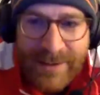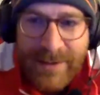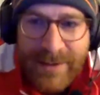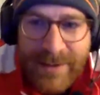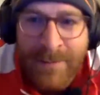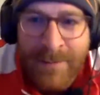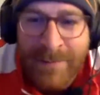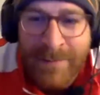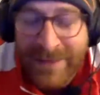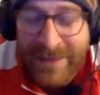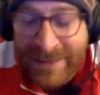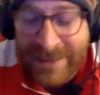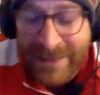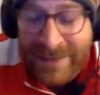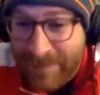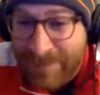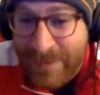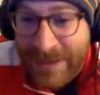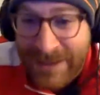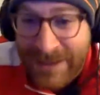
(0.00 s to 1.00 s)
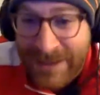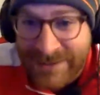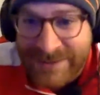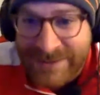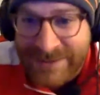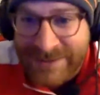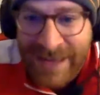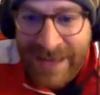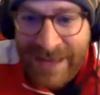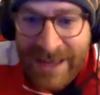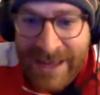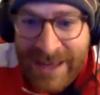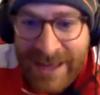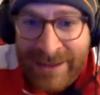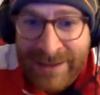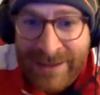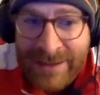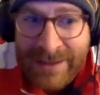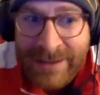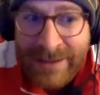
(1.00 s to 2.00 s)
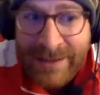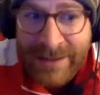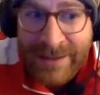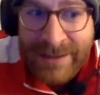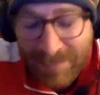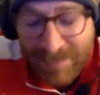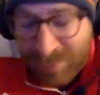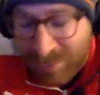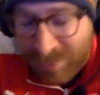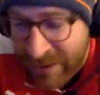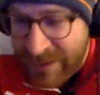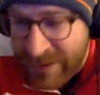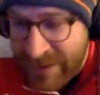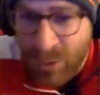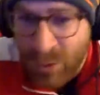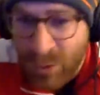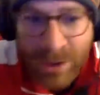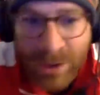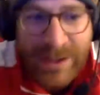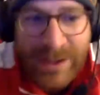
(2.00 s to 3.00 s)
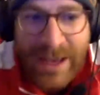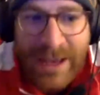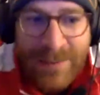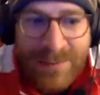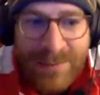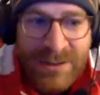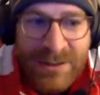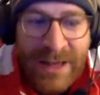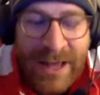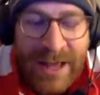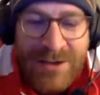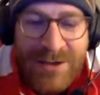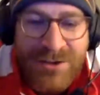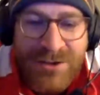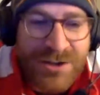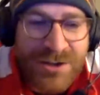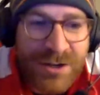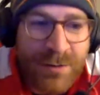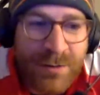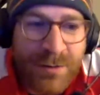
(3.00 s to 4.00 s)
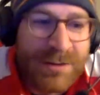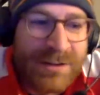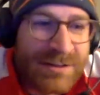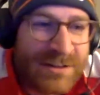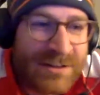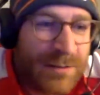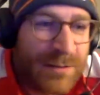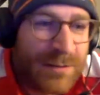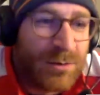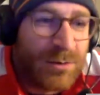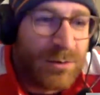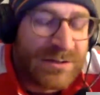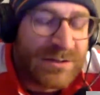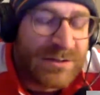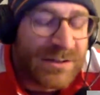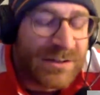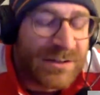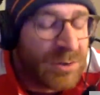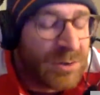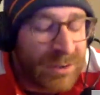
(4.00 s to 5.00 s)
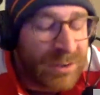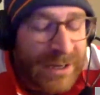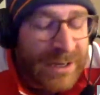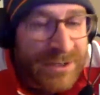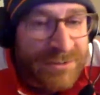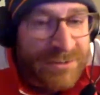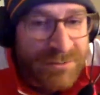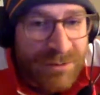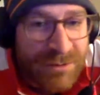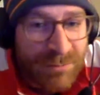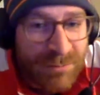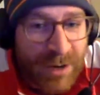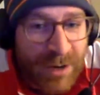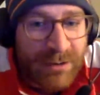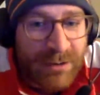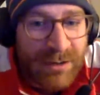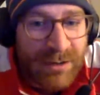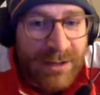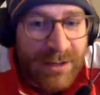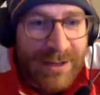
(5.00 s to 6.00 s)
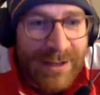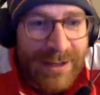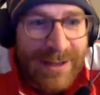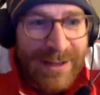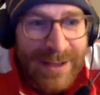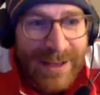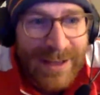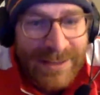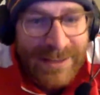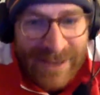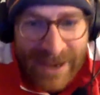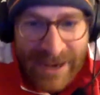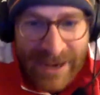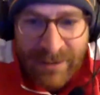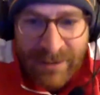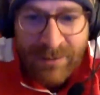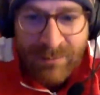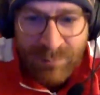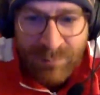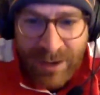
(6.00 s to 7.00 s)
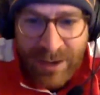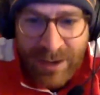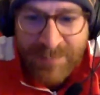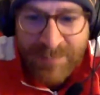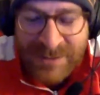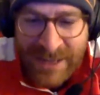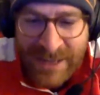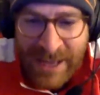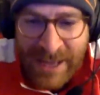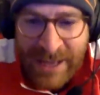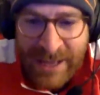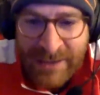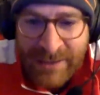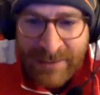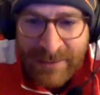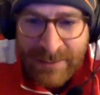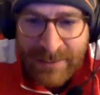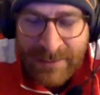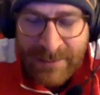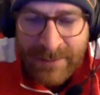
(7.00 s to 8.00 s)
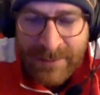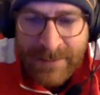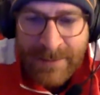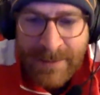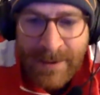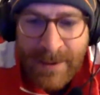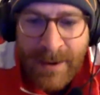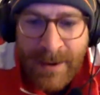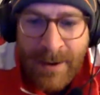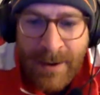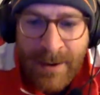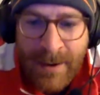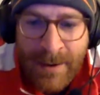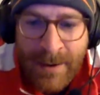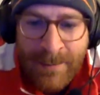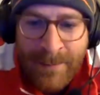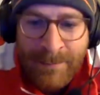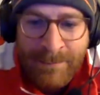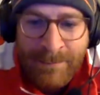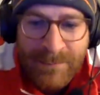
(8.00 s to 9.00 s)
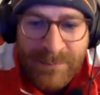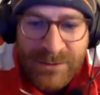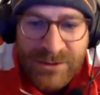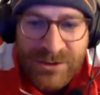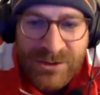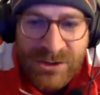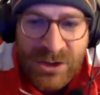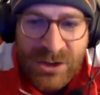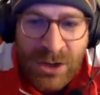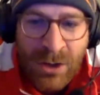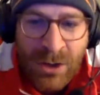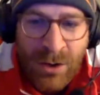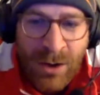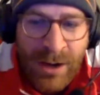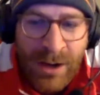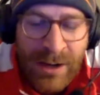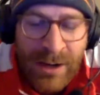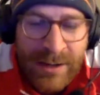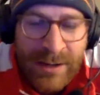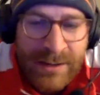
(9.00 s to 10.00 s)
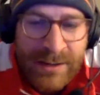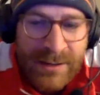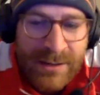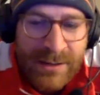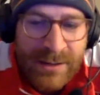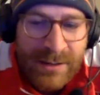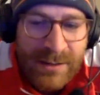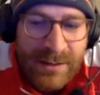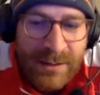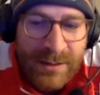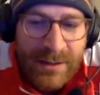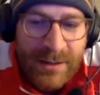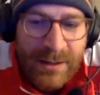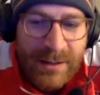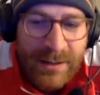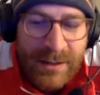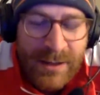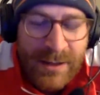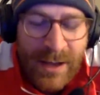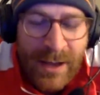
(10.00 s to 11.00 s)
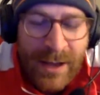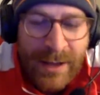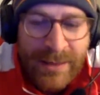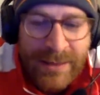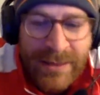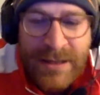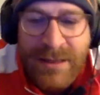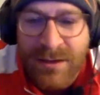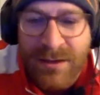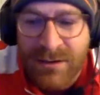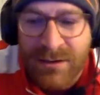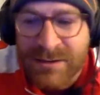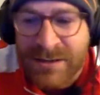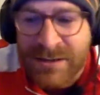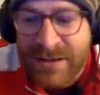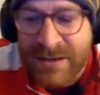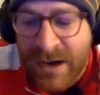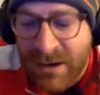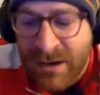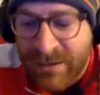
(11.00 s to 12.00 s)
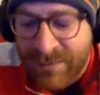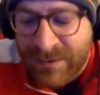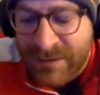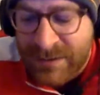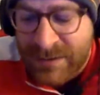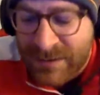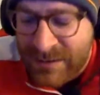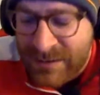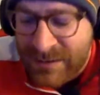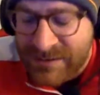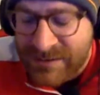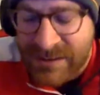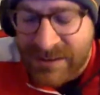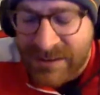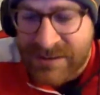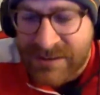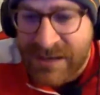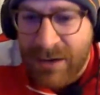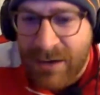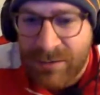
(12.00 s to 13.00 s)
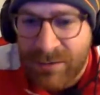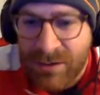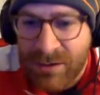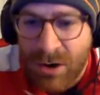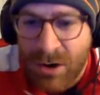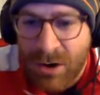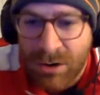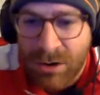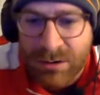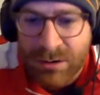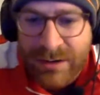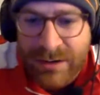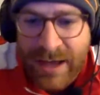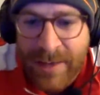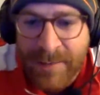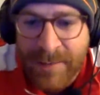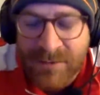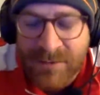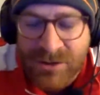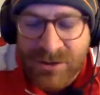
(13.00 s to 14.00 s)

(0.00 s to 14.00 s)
That being said, he played more games last year with a similar injury record as Aaron Ramsey had. So I think there is a narrative that he sits out harder games.